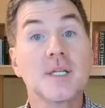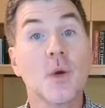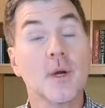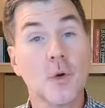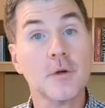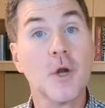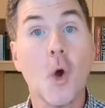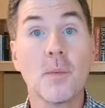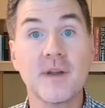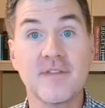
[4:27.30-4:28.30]
So, in order to
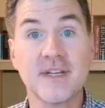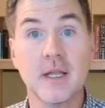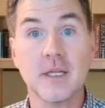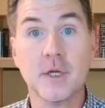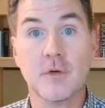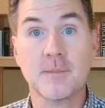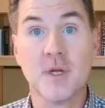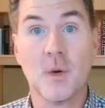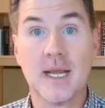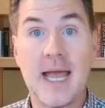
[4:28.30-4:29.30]
open a Fidelity
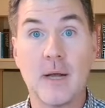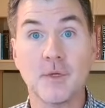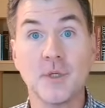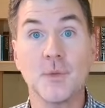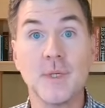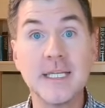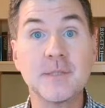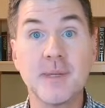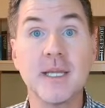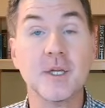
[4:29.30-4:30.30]
crypto account, you need
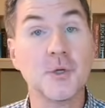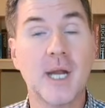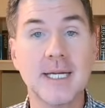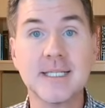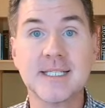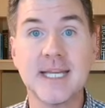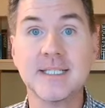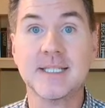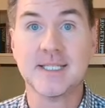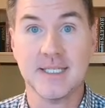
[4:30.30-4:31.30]
to be a United
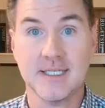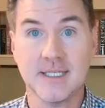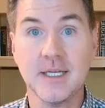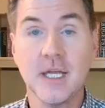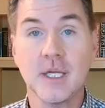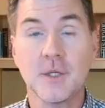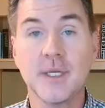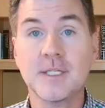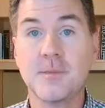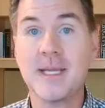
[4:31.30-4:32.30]
States citizen, you
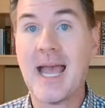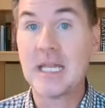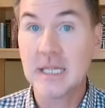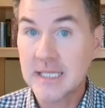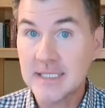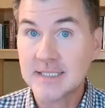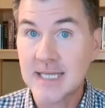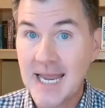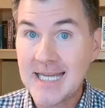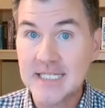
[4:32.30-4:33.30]
need to be at least
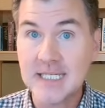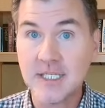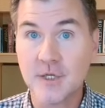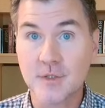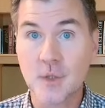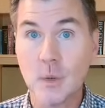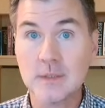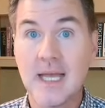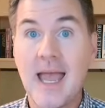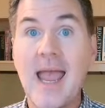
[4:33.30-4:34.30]
18 years
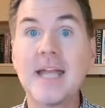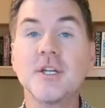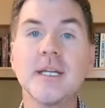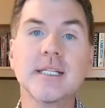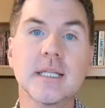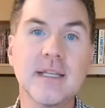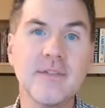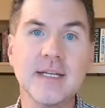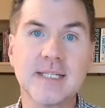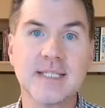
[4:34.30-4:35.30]
old, and you need to live
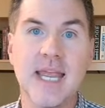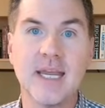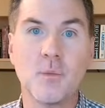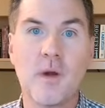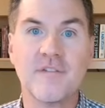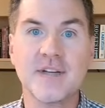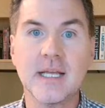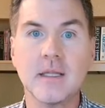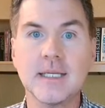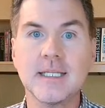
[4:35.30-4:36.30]
in a state where
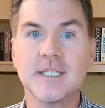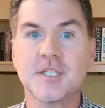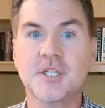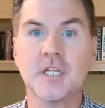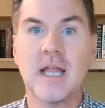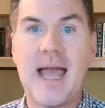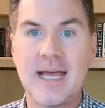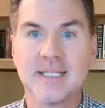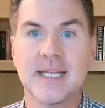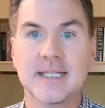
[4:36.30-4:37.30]
Fidelity digital
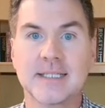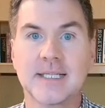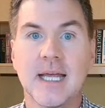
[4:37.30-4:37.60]
assets